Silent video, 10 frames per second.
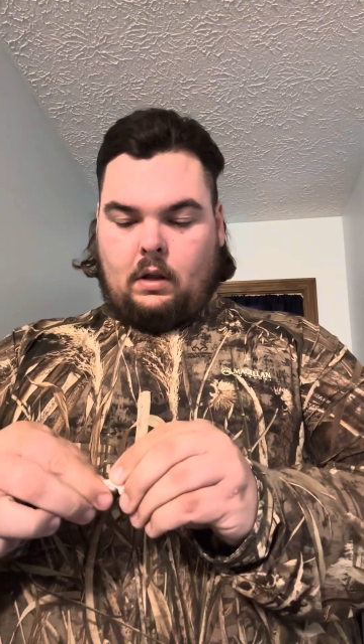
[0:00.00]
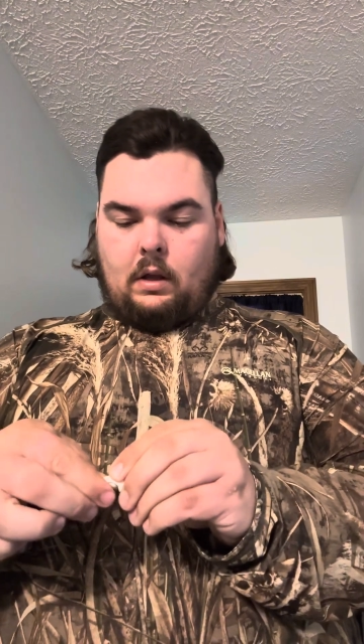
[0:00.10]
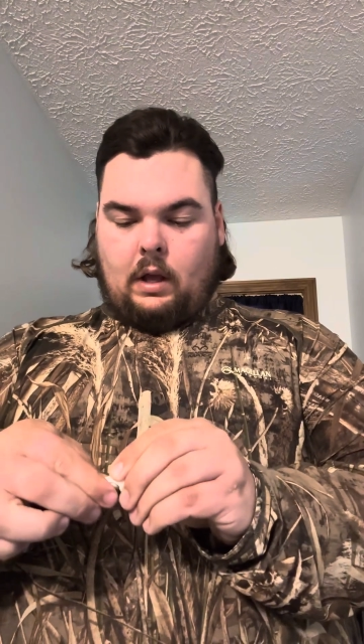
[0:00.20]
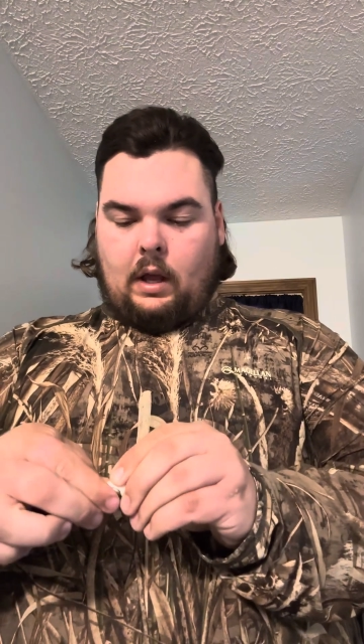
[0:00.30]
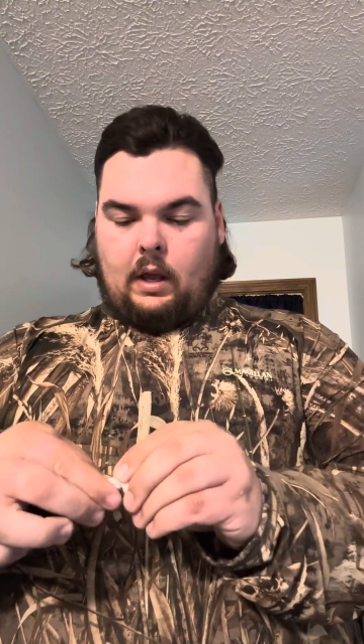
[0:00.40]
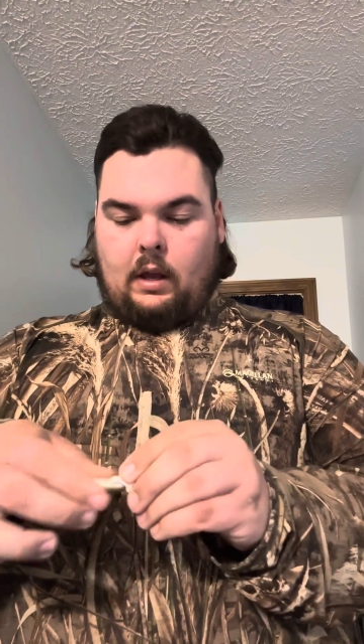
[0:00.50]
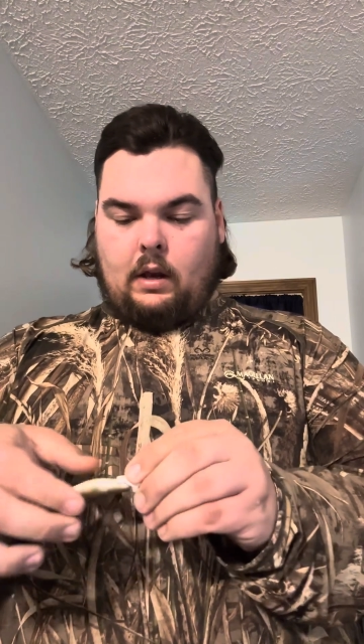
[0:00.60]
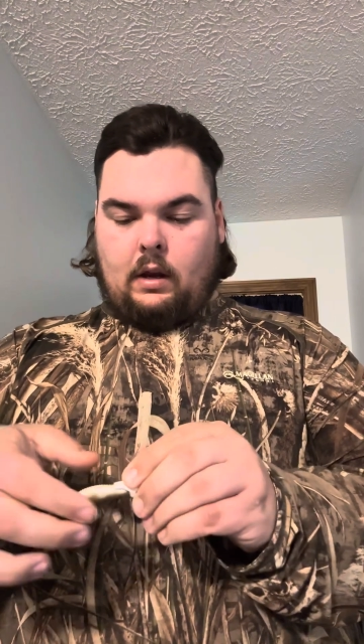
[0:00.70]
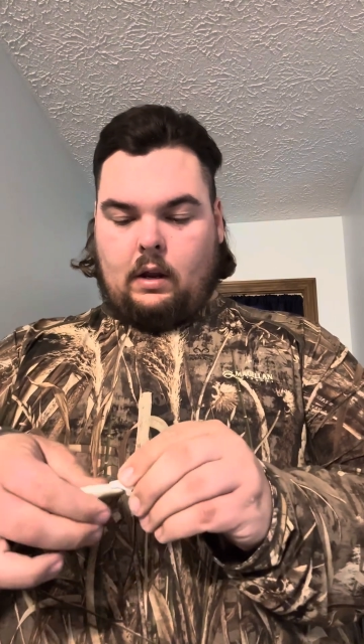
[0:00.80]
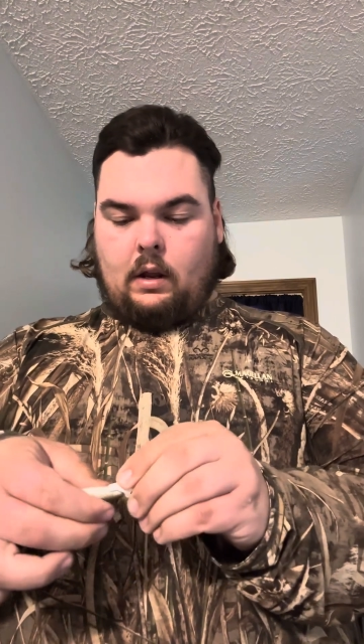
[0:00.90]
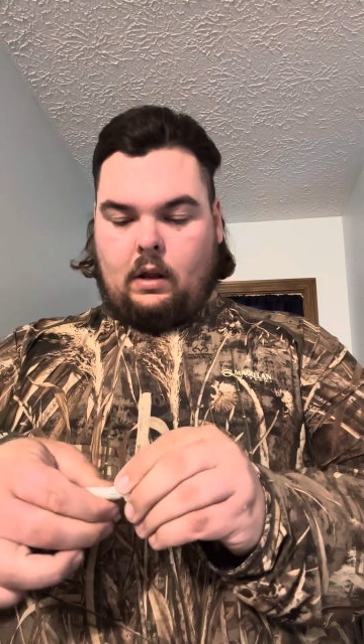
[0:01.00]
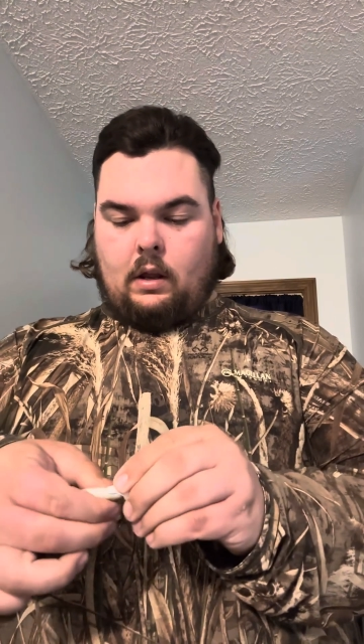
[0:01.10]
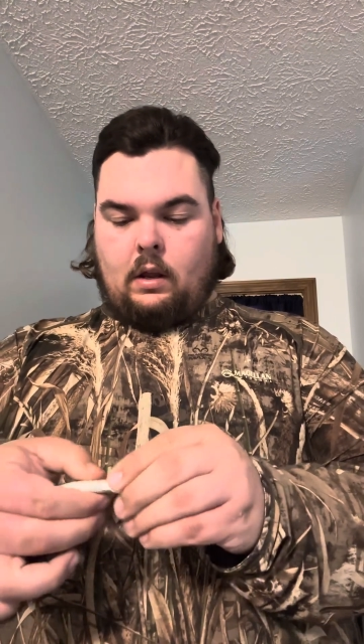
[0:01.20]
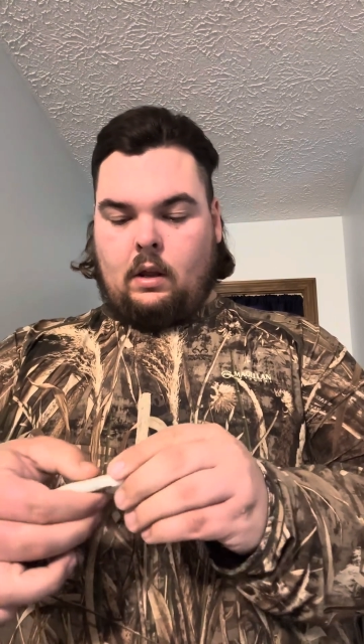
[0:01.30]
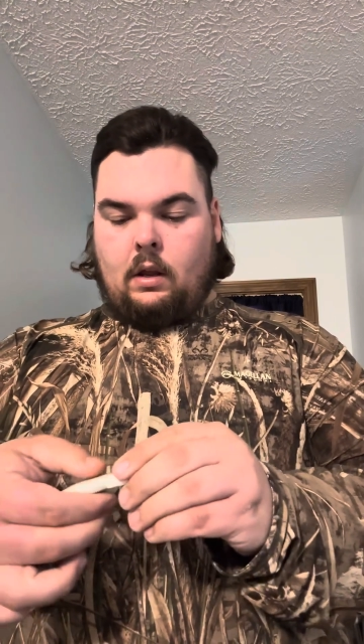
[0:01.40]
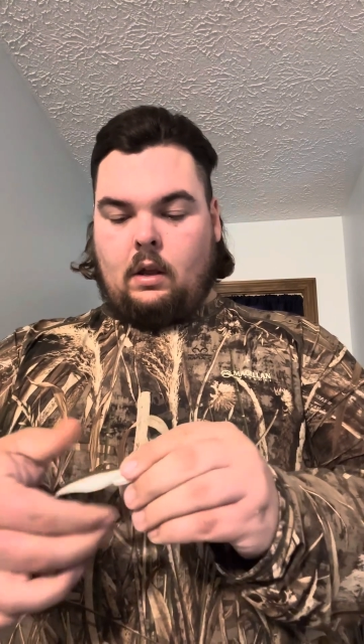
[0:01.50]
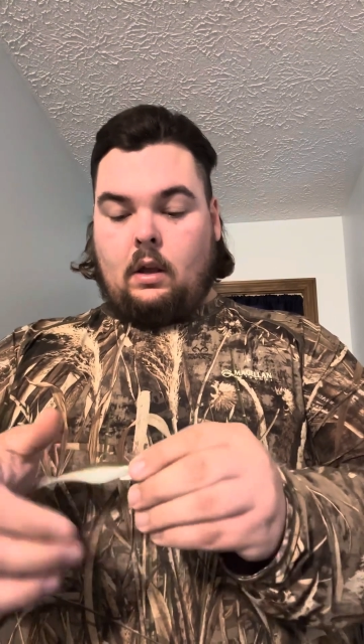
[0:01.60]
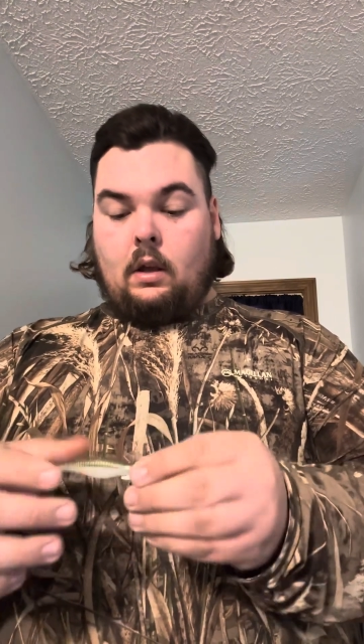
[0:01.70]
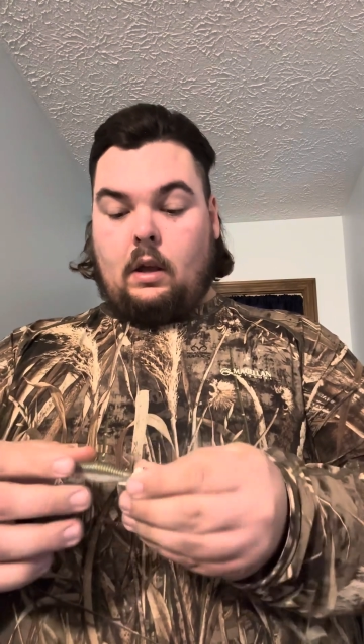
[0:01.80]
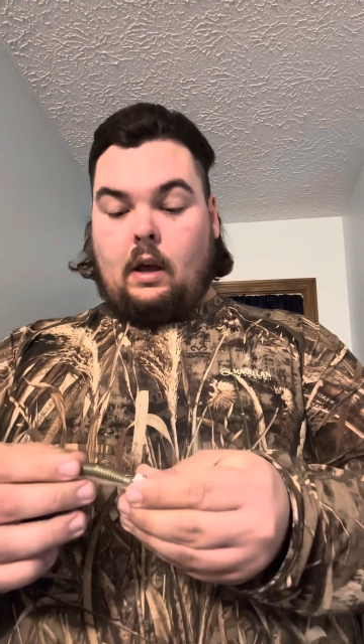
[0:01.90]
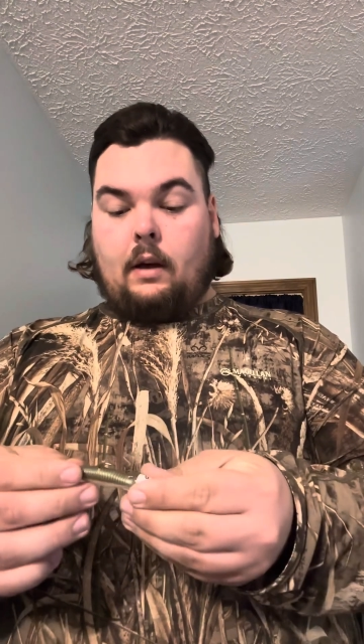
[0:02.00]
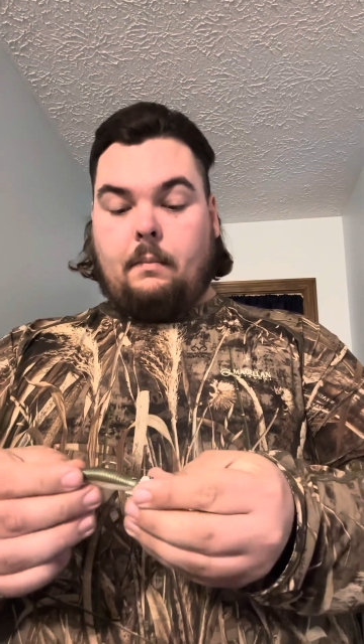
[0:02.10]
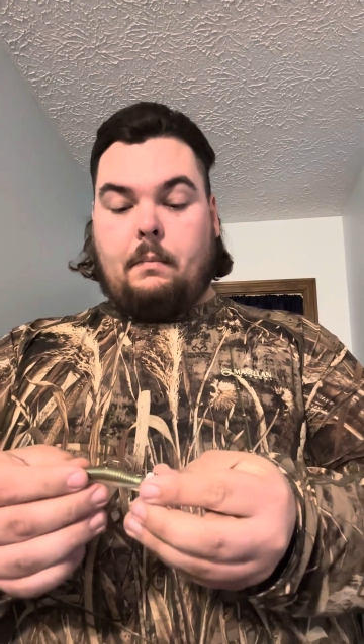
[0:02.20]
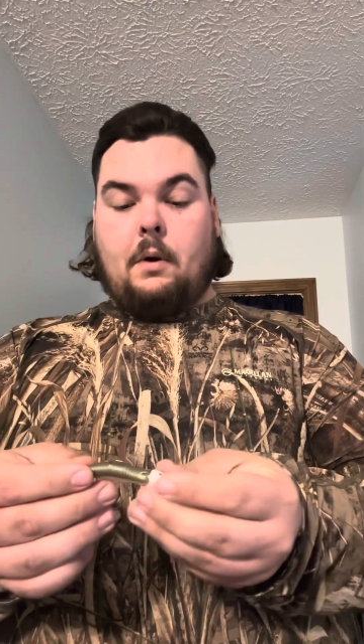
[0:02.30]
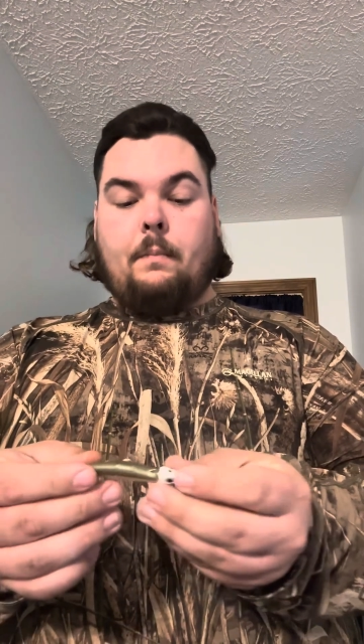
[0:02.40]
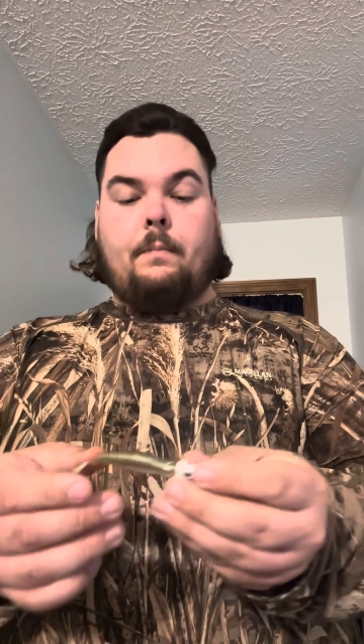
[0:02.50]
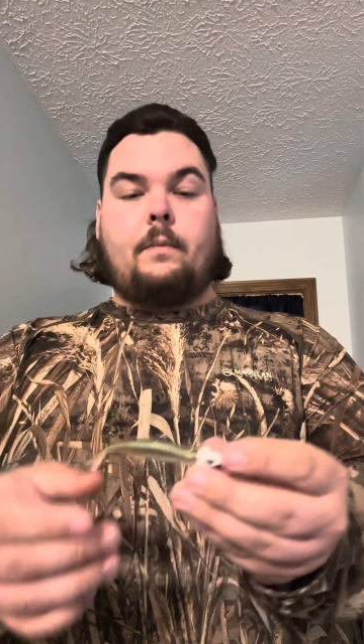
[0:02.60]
And yeah, boom.